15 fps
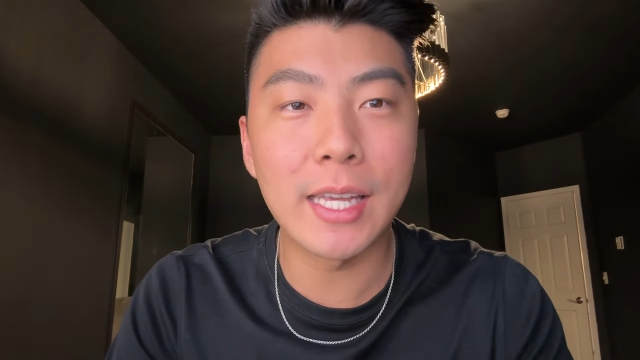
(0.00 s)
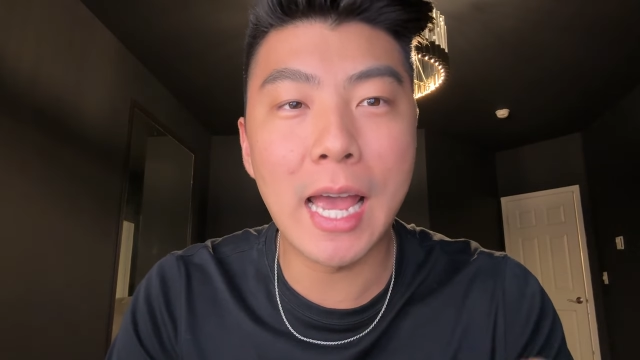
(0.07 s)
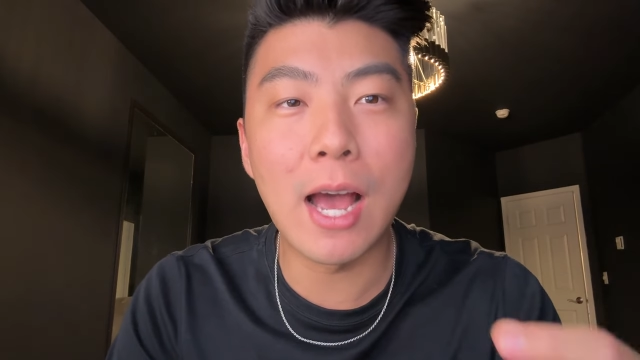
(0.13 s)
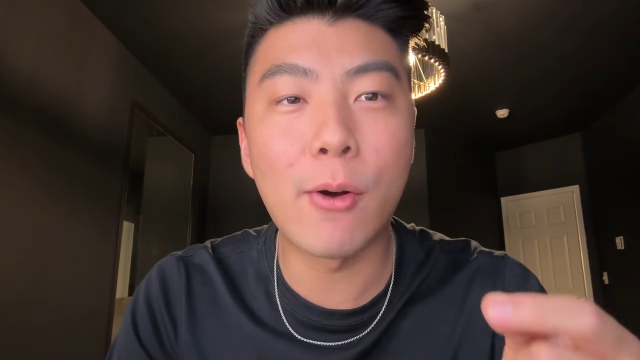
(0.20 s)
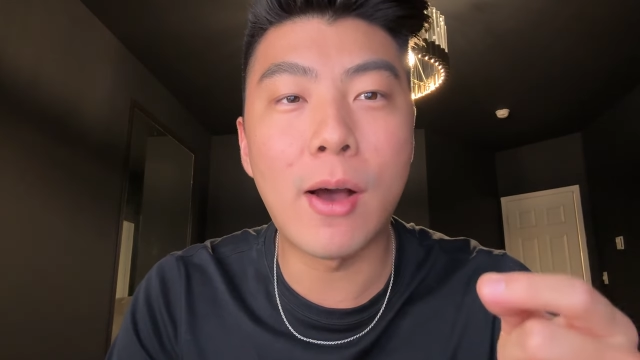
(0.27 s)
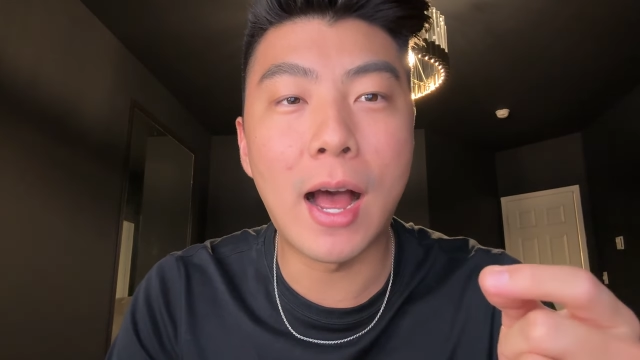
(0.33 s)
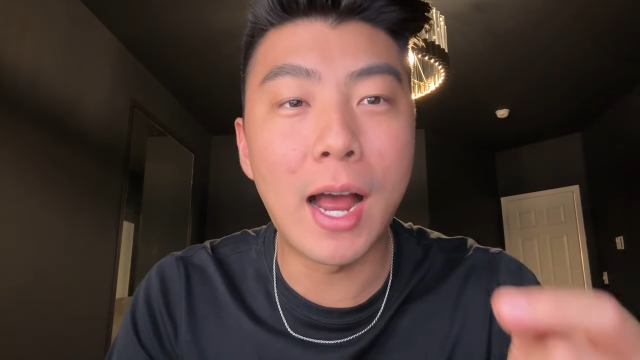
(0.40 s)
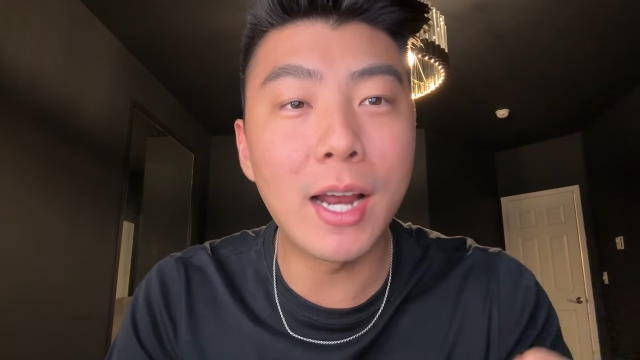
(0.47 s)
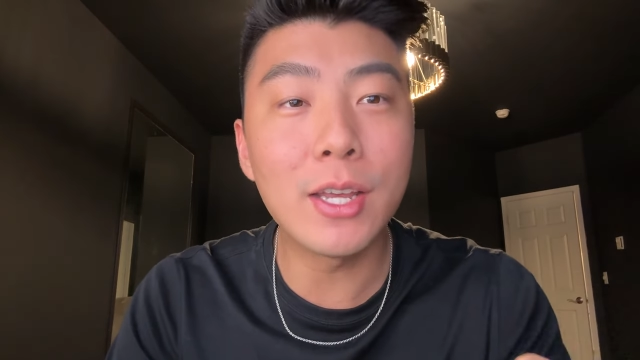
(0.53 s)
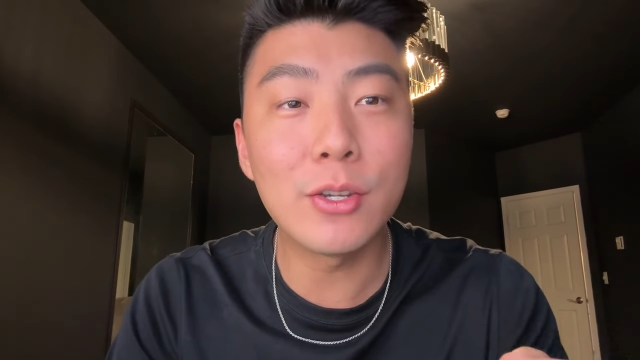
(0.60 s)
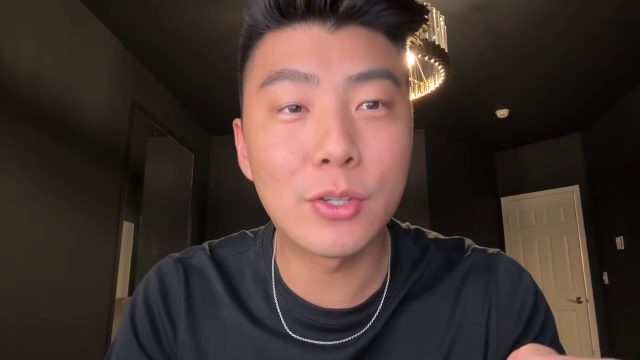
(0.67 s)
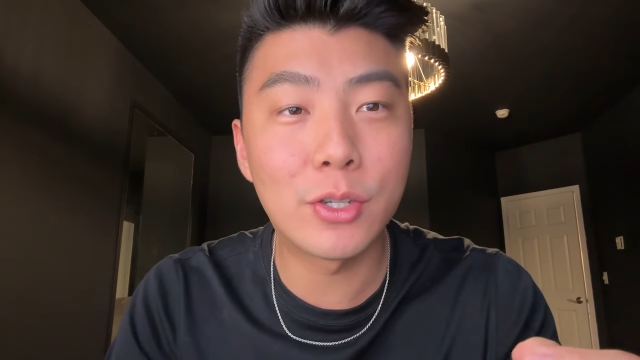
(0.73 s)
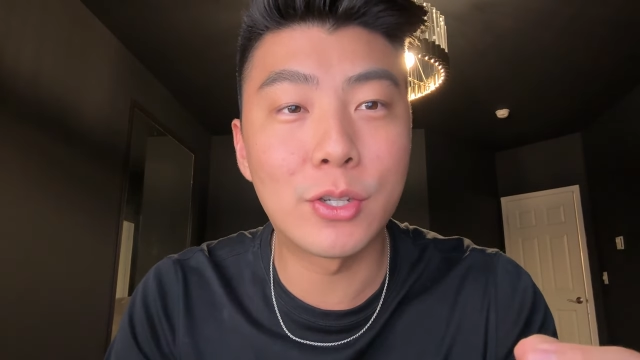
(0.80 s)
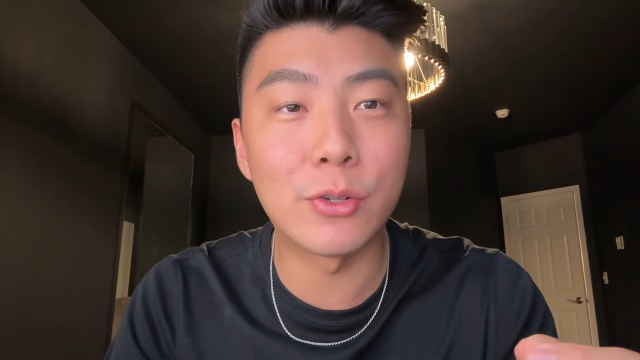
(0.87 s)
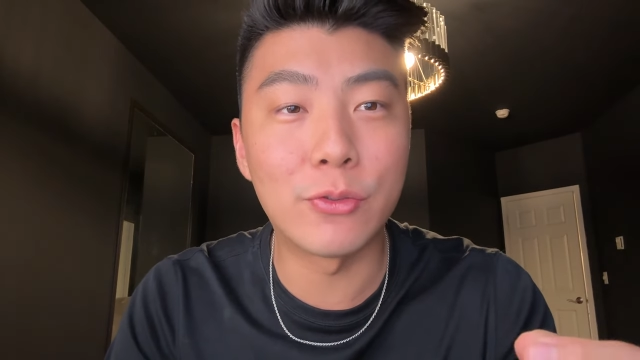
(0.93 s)
how I
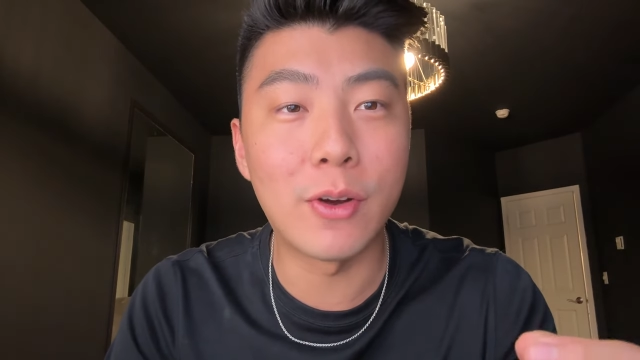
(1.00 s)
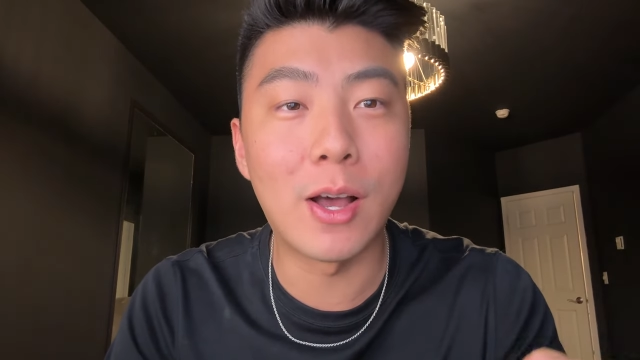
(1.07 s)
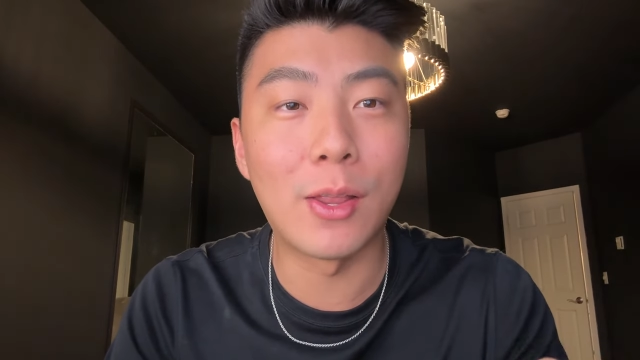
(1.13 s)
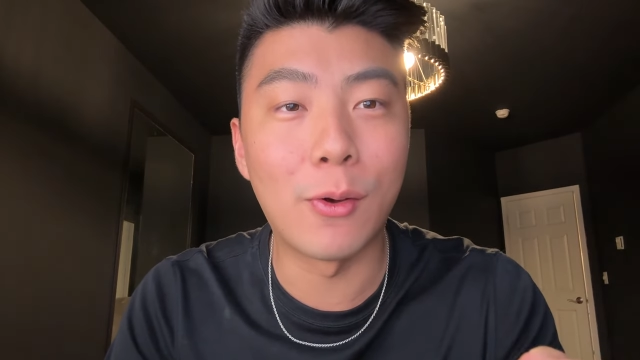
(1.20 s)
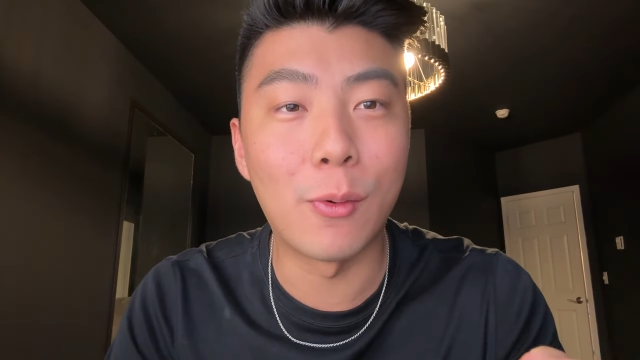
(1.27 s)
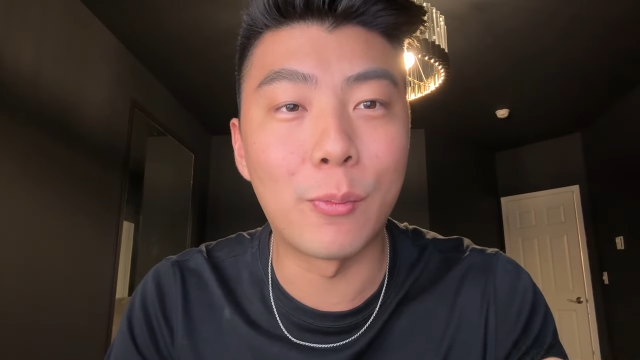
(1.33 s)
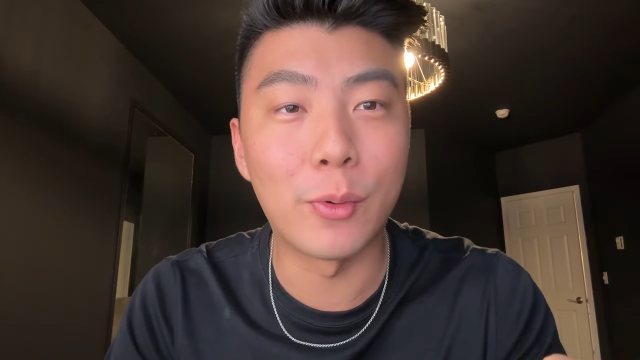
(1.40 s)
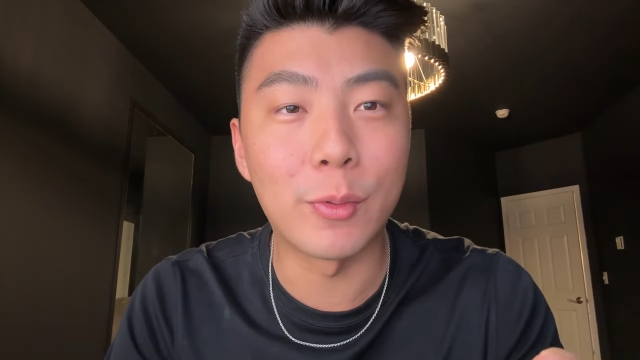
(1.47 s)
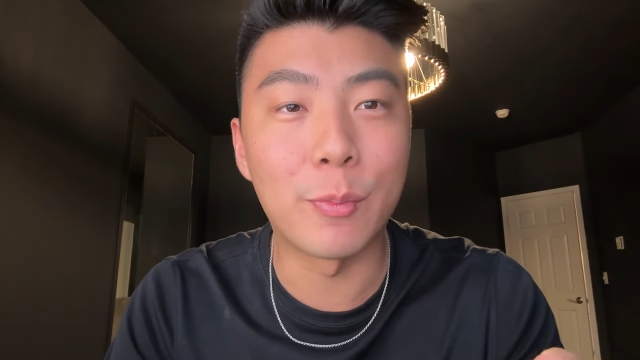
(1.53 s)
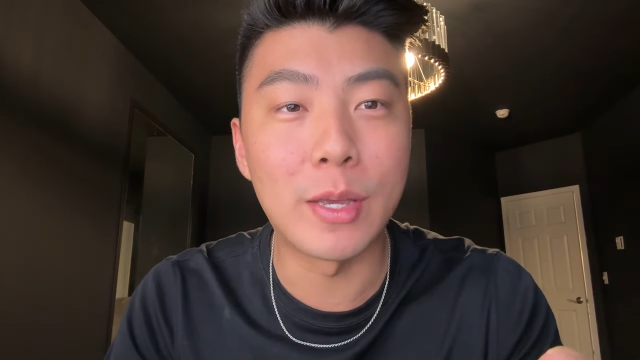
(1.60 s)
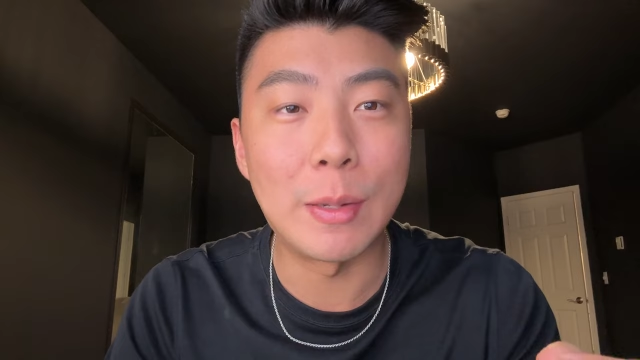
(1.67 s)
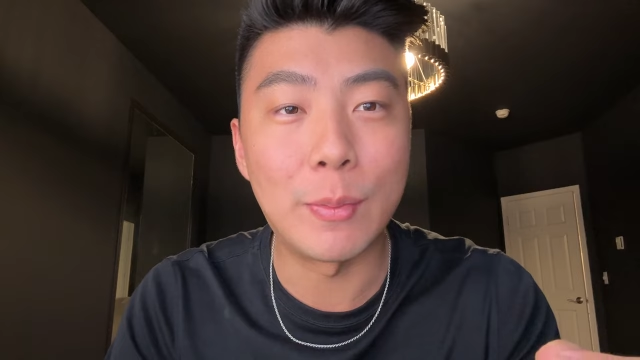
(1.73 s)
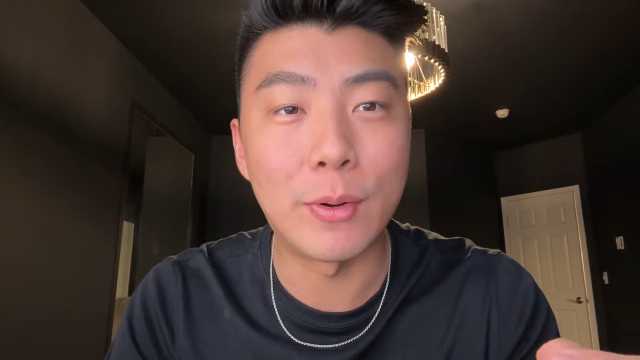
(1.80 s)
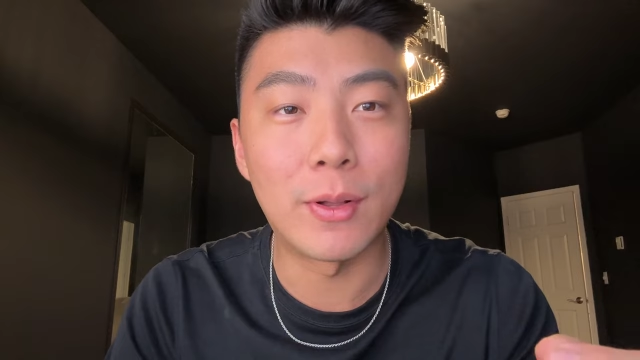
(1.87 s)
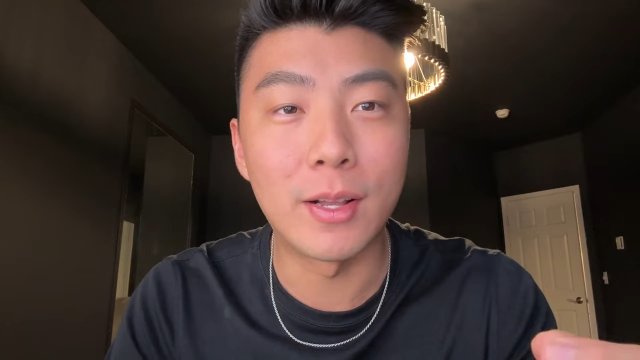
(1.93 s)
used to follow up with
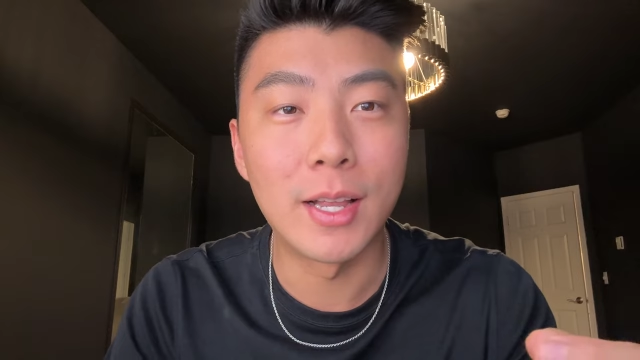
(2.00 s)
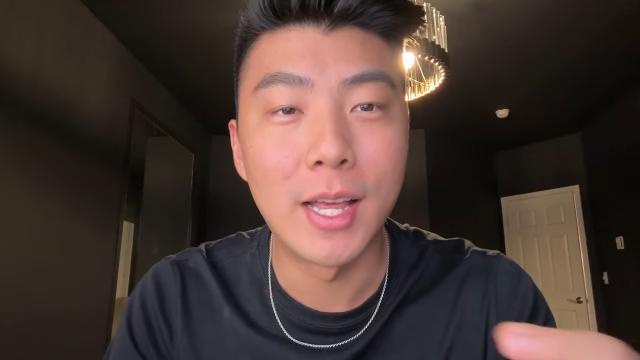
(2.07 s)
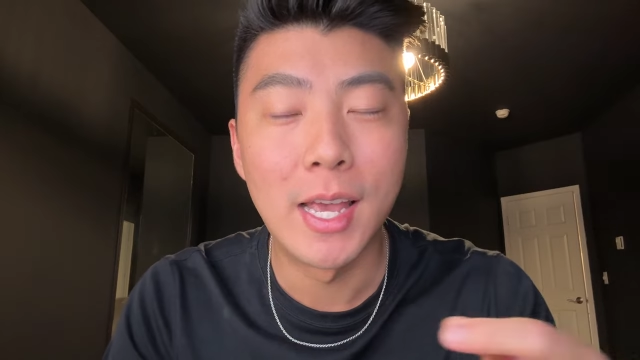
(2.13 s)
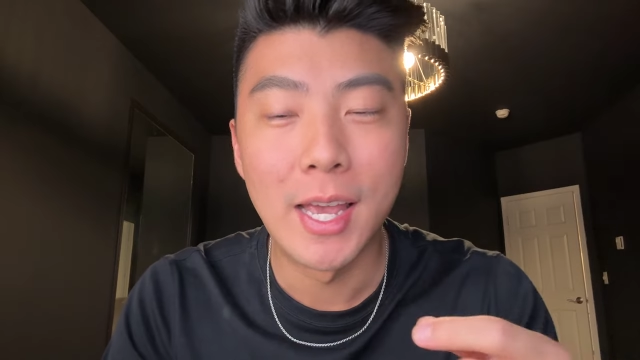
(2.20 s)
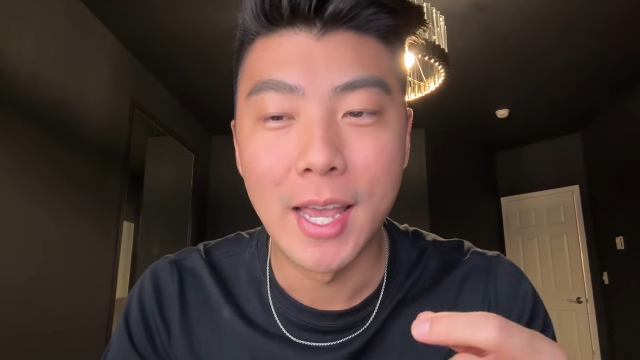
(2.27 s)
people.